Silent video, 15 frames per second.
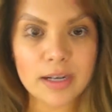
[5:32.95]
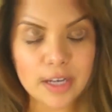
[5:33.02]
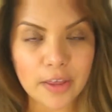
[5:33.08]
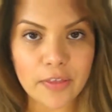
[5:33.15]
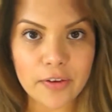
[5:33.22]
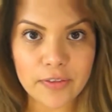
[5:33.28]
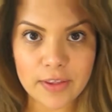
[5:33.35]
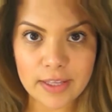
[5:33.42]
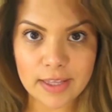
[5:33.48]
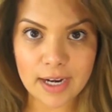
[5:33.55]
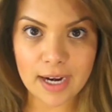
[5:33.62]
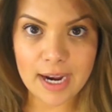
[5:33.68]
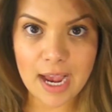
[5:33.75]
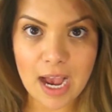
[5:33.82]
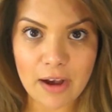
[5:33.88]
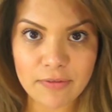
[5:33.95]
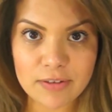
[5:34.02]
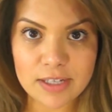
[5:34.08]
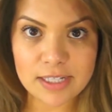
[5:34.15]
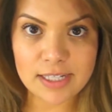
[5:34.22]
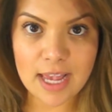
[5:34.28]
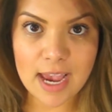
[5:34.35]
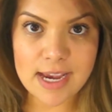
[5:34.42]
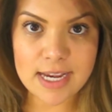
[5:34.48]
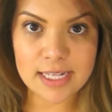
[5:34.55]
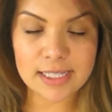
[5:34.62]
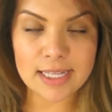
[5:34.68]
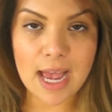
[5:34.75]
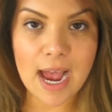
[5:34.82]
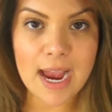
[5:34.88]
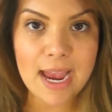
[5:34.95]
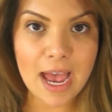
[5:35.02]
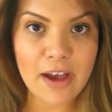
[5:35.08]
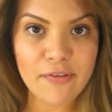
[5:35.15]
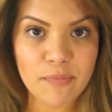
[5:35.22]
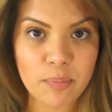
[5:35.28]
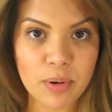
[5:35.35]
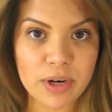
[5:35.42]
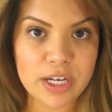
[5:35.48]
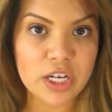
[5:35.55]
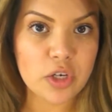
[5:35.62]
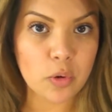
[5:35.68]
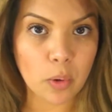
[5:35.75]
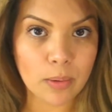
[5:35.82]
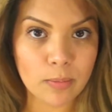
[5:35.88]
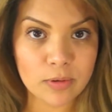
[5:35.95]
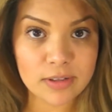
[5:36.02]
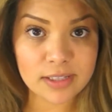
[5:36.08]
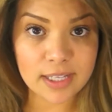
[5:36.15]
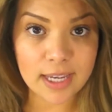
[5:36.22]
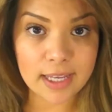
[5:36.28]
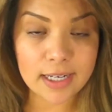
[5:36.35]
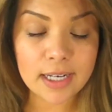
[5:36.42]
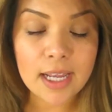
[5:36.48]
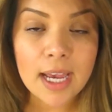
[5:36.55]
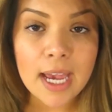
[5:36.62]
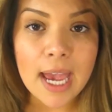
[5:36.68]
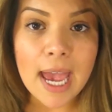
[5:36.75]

Another thing that I have to say is I have pretty normal skin